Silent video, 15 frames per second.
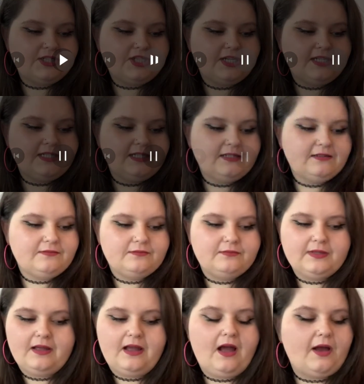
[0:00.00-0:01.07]

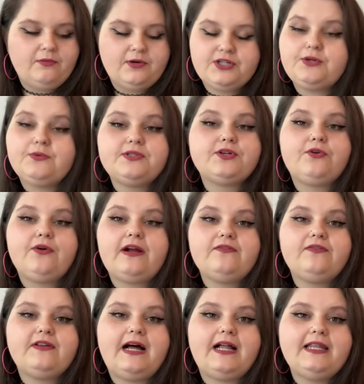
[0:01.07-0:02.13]
I wish it was a grand
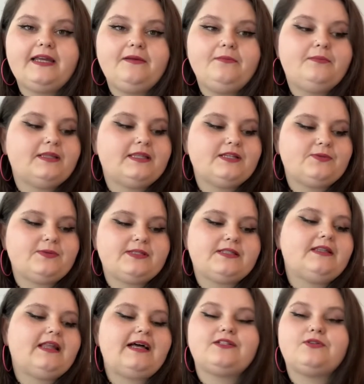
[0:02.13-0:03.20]
finale, but this was the
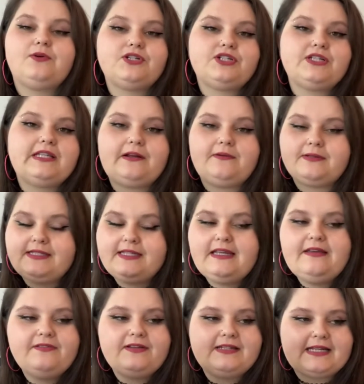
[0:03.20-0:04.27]
last question that I
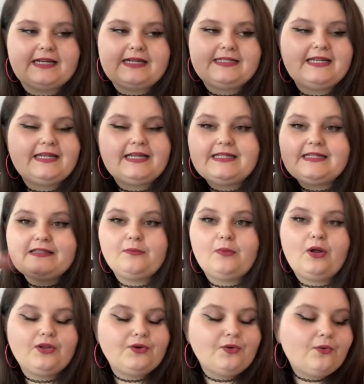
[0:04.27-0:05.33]
received because, like I said, I did them
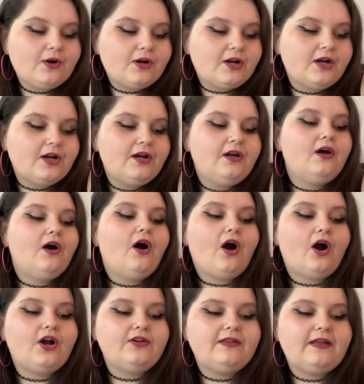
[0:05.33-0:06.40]
all in order.
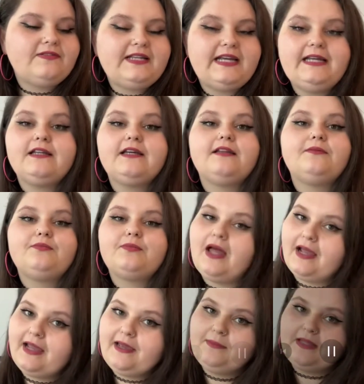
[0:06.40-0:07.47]
Are you left-handed?
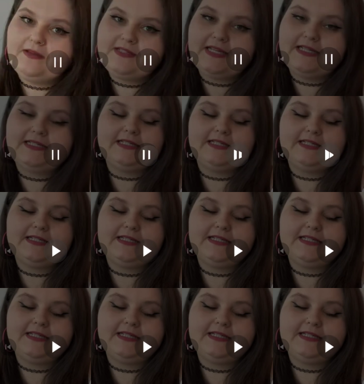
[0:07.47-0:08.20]
I am left-handed.